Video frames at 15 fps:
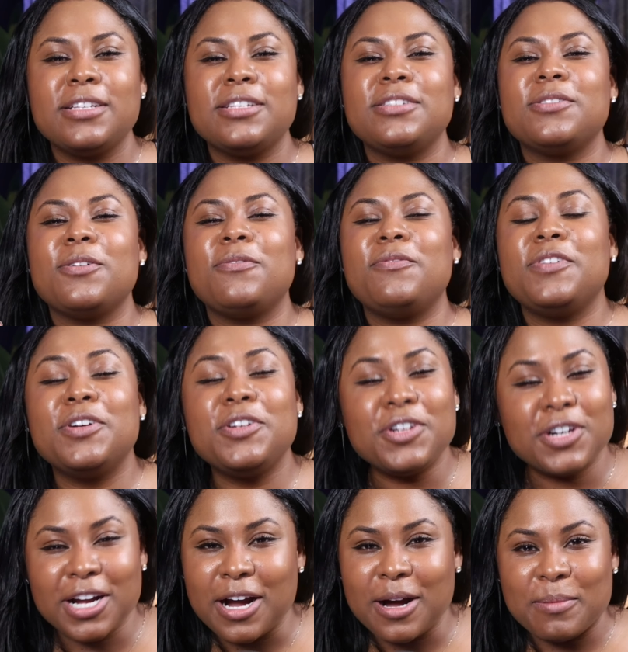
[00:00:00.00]
So fill
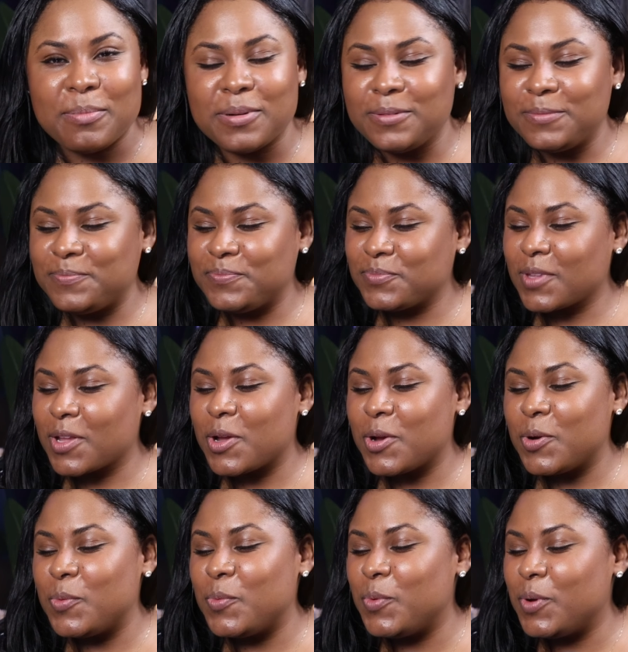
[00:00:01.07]
your cup
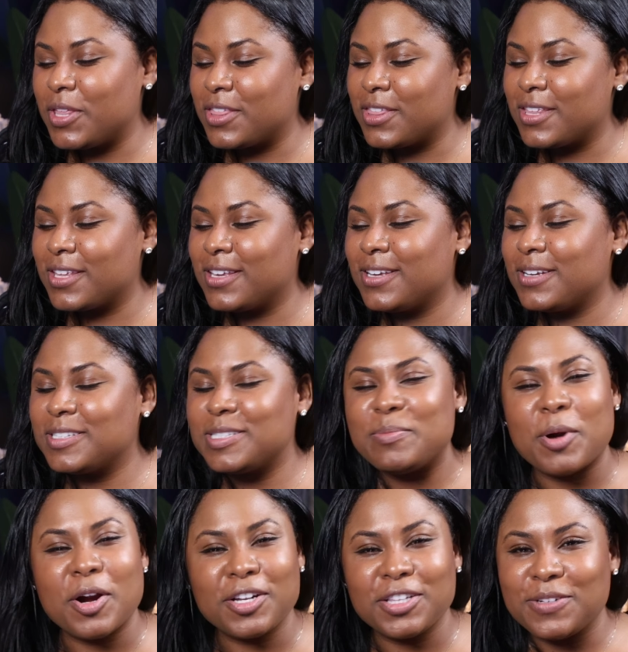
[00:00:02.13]
with
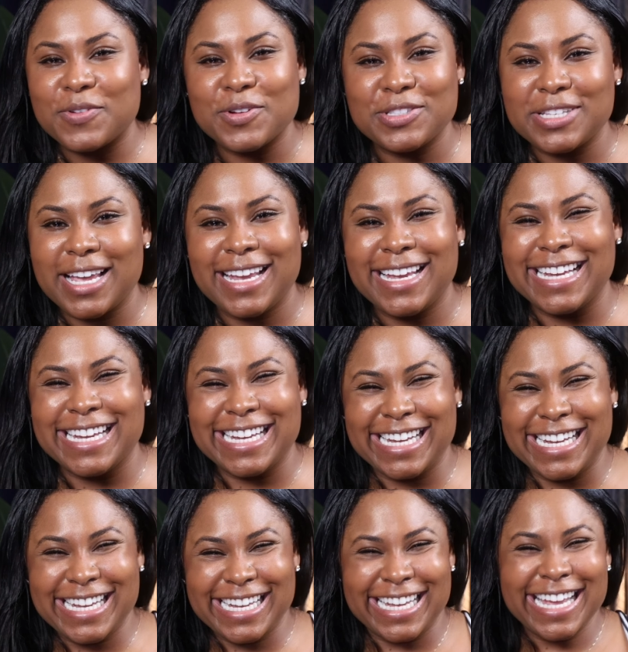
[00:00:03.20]
sparkling rosé
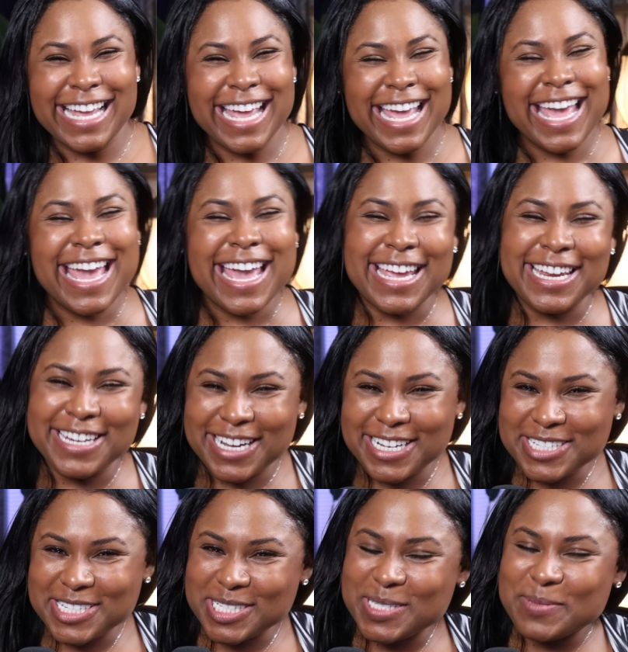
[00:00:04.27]
and not
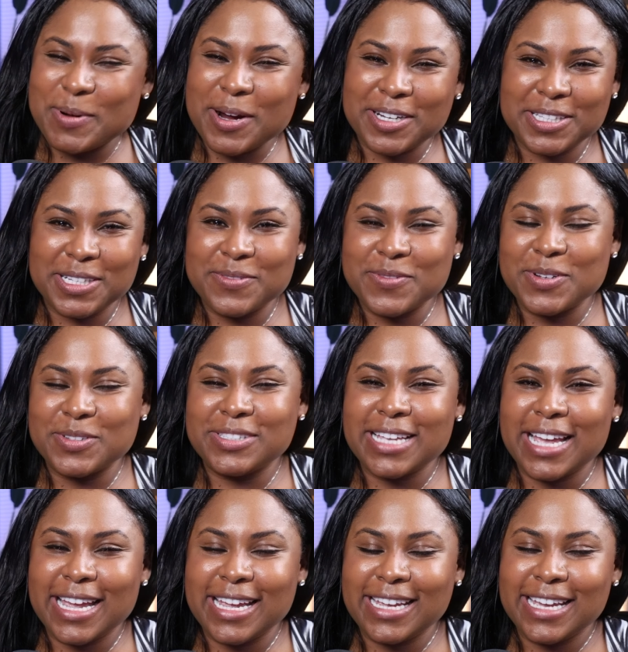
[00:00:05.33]
just sparkling
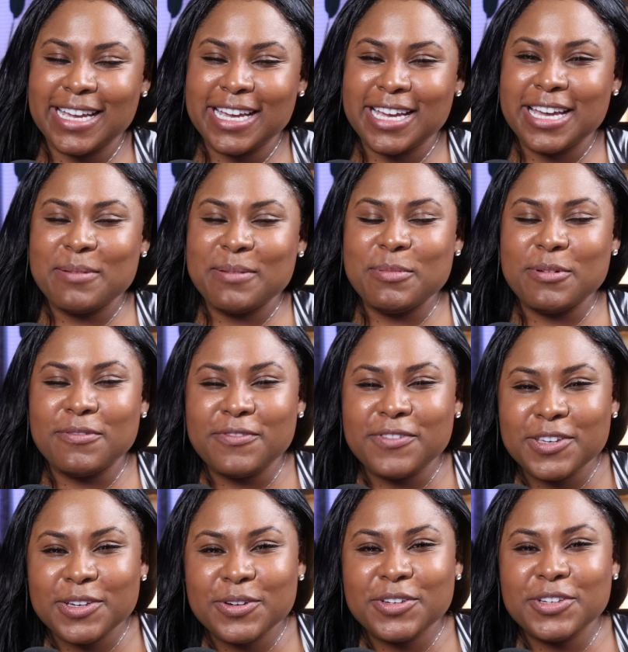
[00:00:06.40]
rosé, but
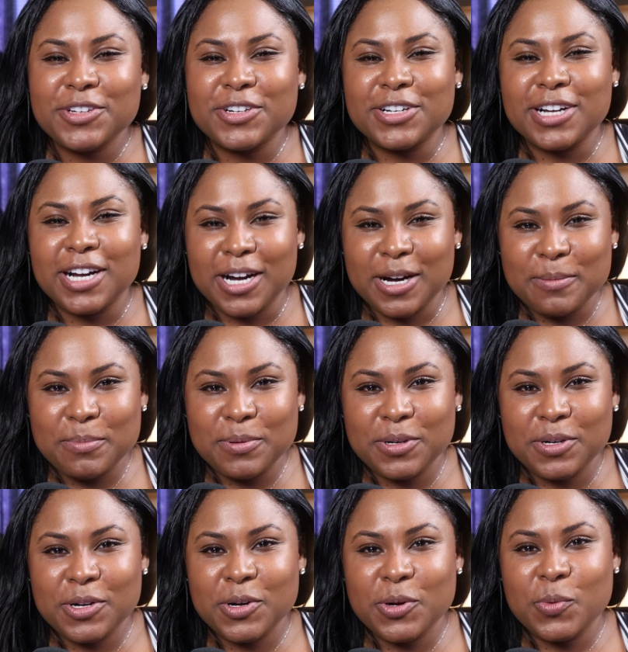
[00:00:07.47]
fill your cup
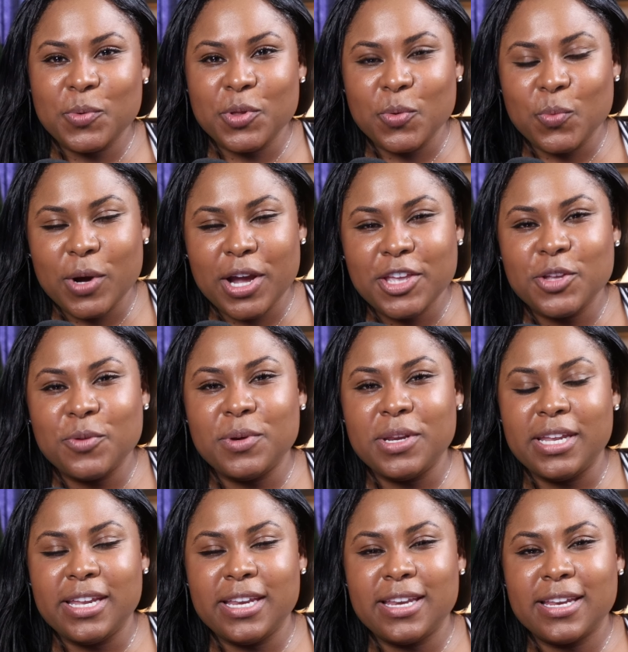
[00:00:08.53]
with what you
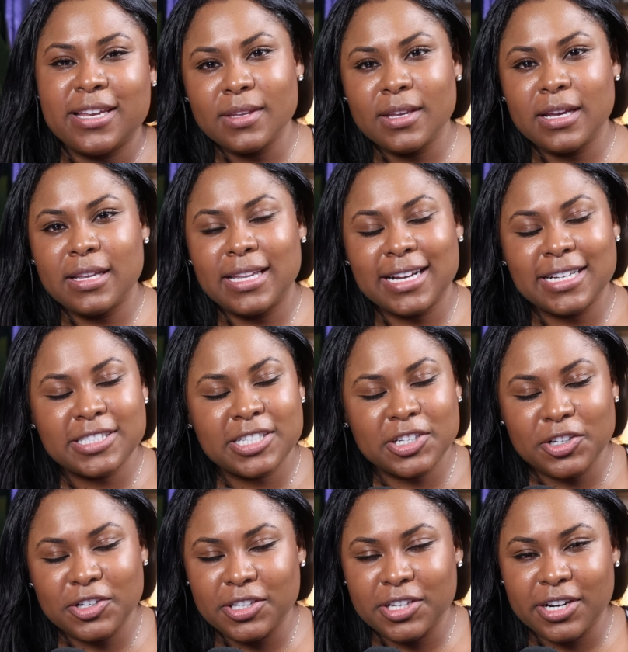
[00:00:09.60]
need. Like I said
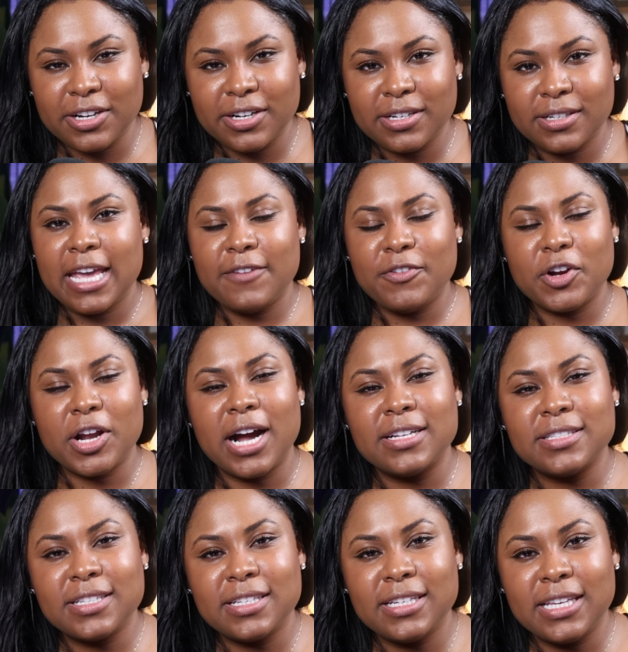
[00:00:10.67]
earlier, if you're
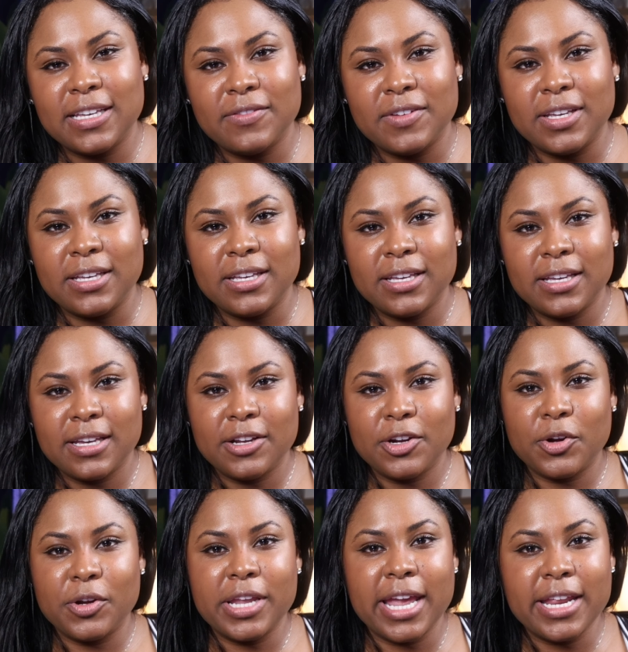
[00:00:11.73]
constantly giving
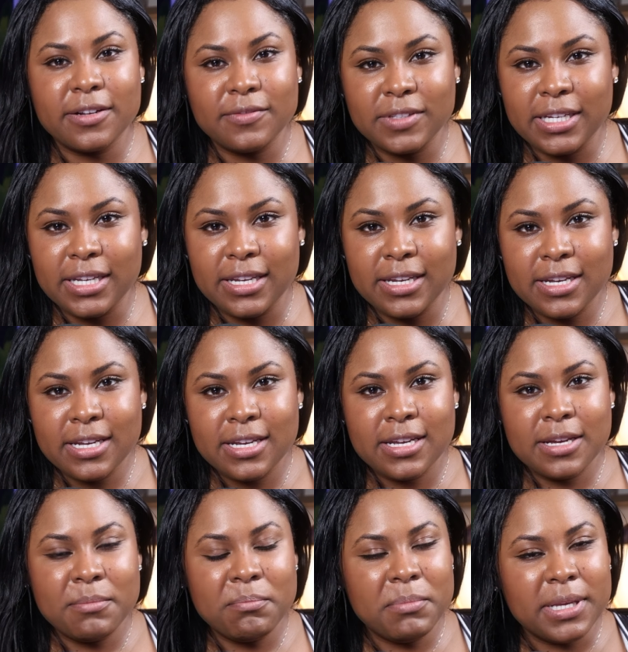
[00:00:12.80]
creatively,
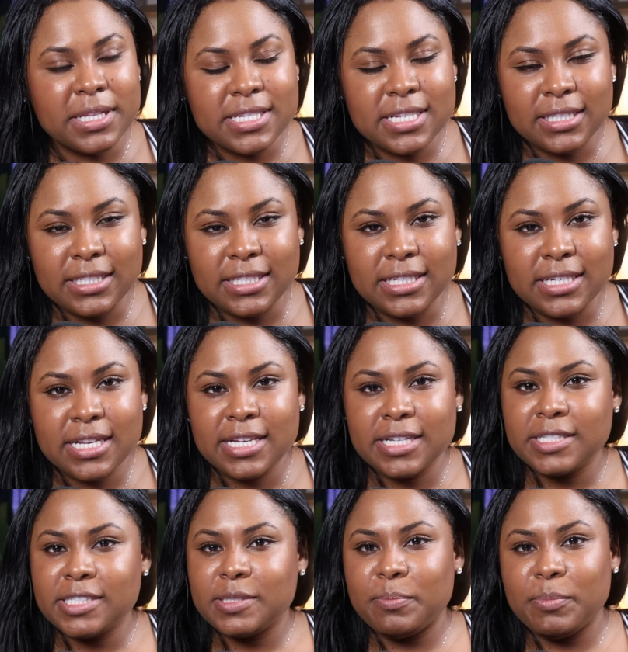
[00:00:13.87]
mentally,
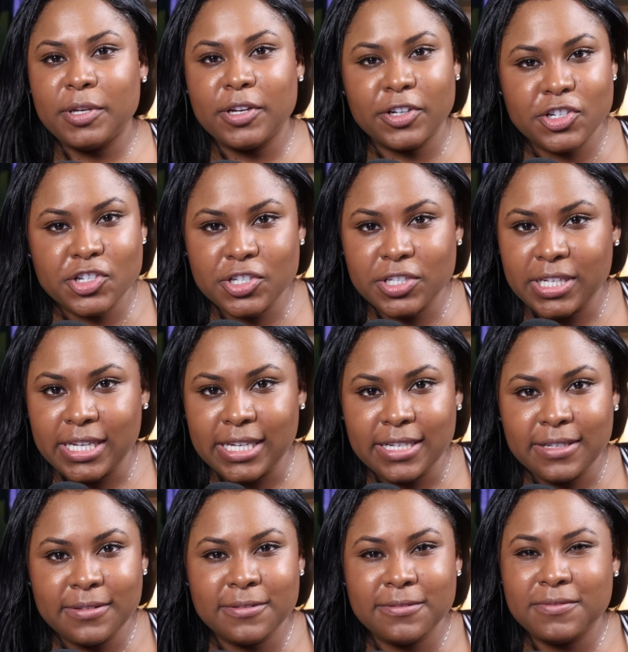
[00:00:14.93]

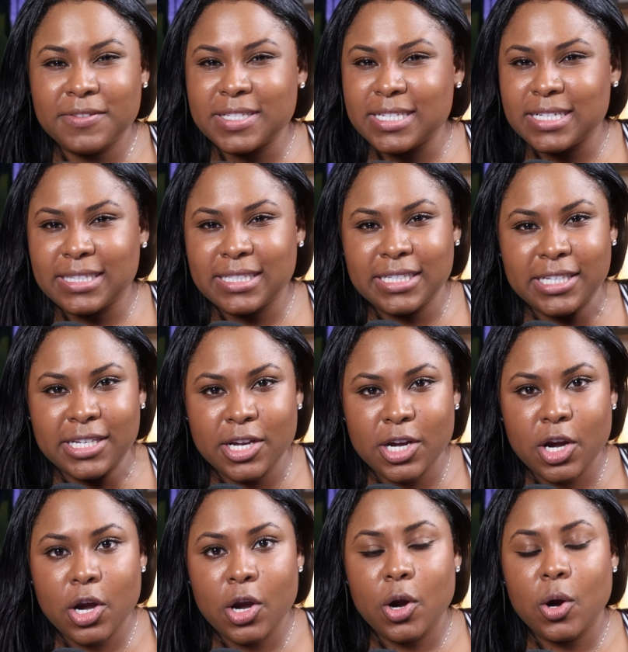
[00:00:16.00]
spiritually, physically,
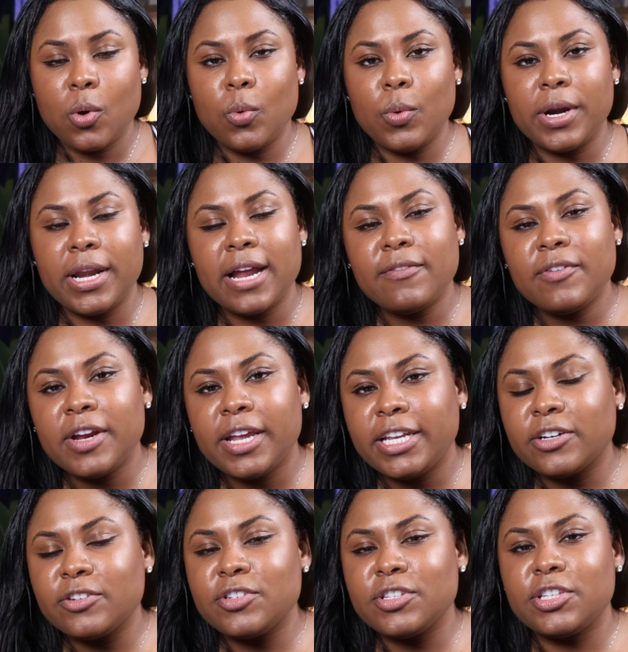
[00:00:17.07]
whatever
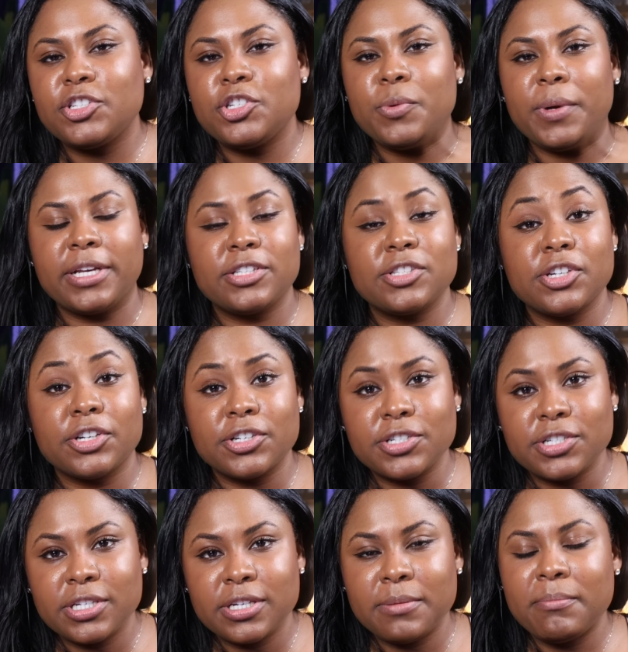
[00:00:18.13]
energy that you
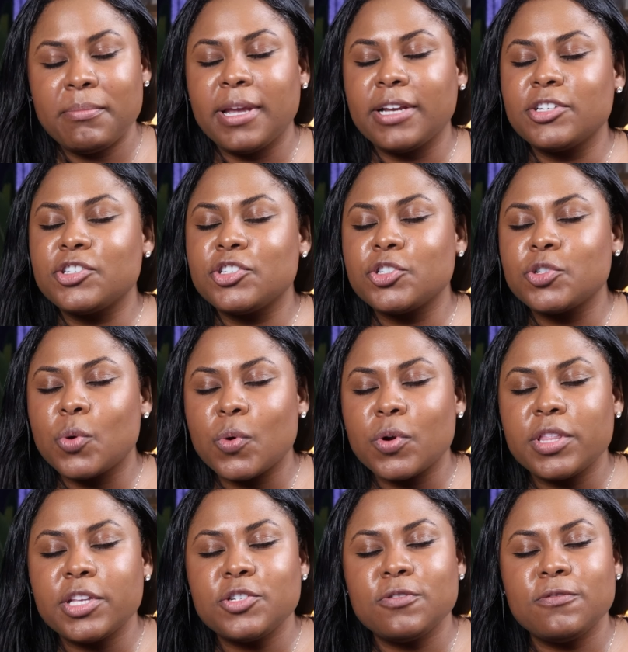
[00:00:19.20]
exert, make sure
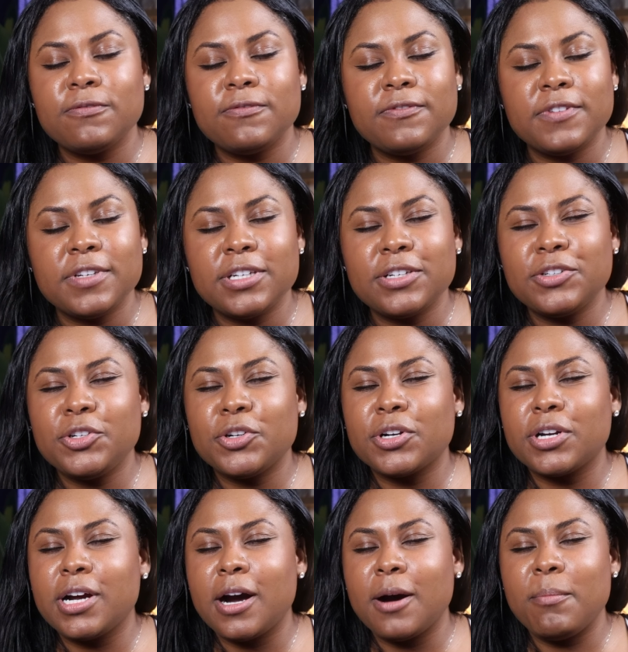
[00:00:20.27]
that you fill your
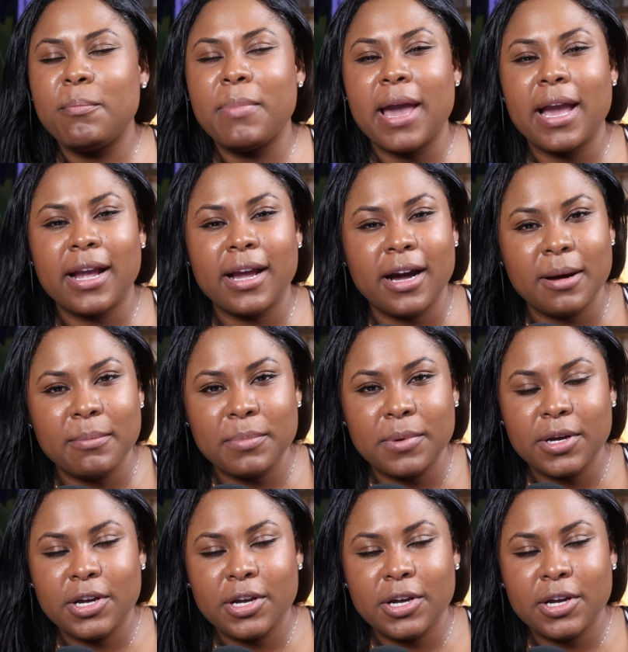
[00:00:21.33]
cup back up